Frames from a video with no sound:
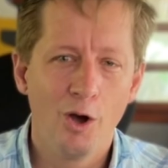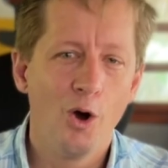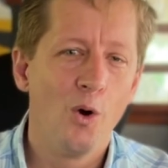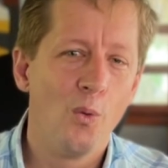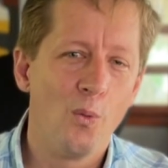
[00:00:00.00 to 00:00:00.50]

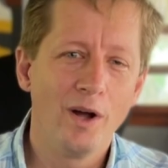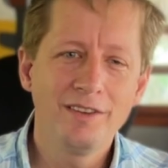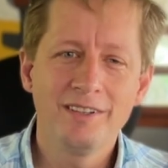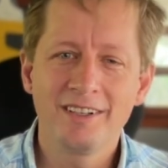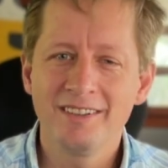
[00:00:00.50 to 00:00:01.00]
Want to
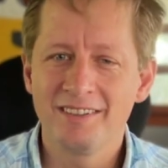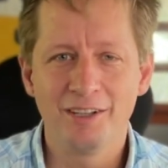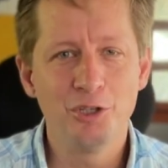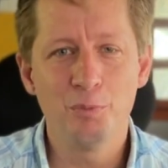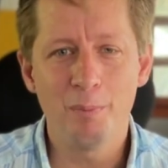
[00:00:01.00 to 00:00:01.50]
continue
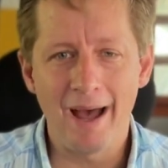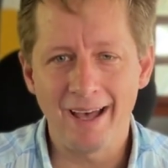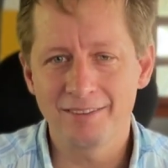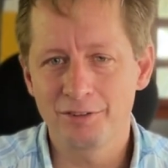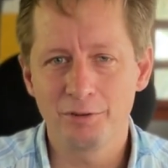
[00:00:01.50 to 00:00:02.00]

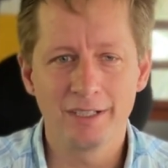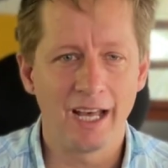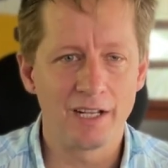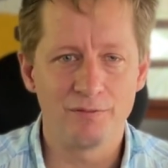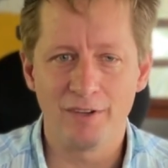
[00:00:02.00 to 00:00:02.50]
mastering
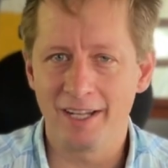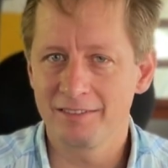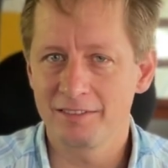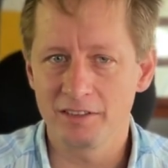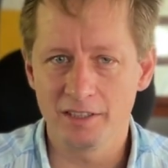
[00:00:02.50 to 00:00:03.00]

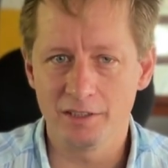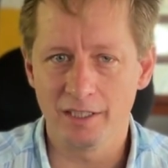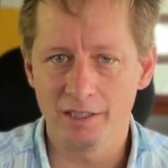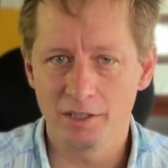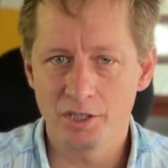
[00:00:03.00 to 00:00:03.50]
advanced legal
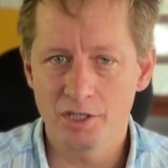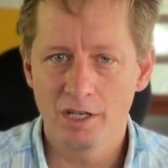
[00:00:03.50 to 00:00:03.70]
English?